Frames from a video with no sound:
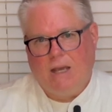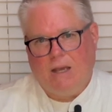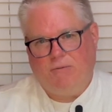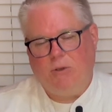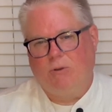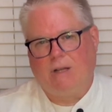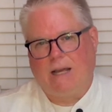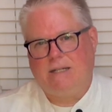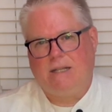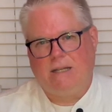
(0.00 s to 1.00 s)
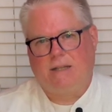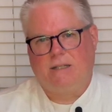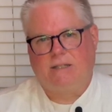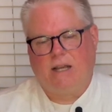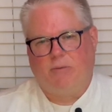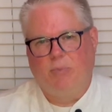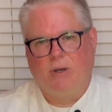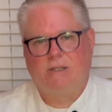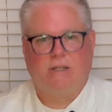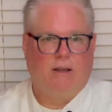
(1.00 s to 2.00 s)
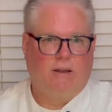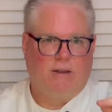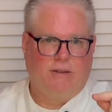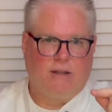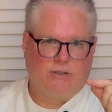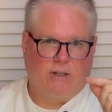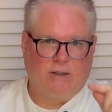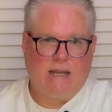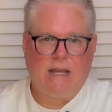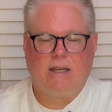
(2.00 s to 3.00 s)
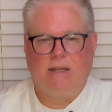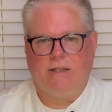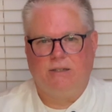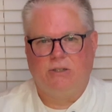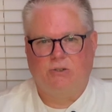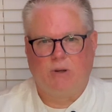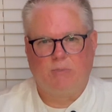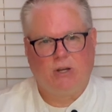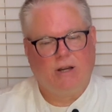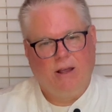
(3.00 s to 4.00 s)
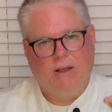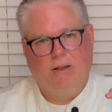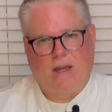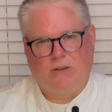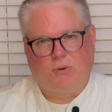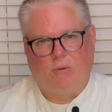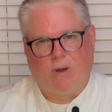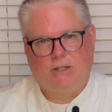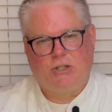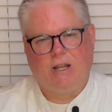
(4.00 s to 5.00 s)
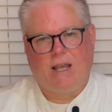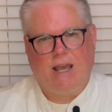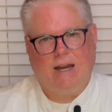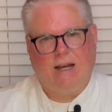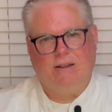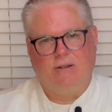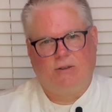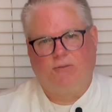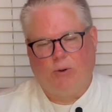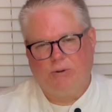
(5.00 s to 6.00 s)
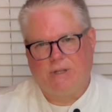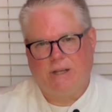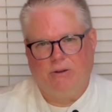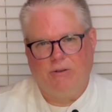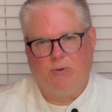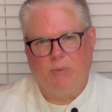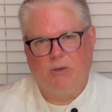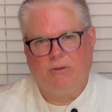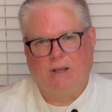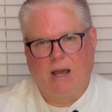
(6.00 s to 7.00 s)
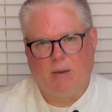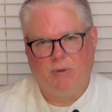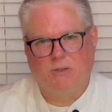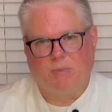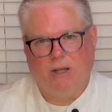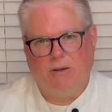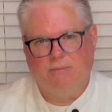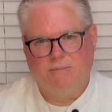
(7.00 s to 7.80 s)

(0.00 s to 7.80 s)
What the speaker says: If you would like to get this set of books, there's a link in the description. Thanks for watching, and I look forward to hearing from you in the comments below.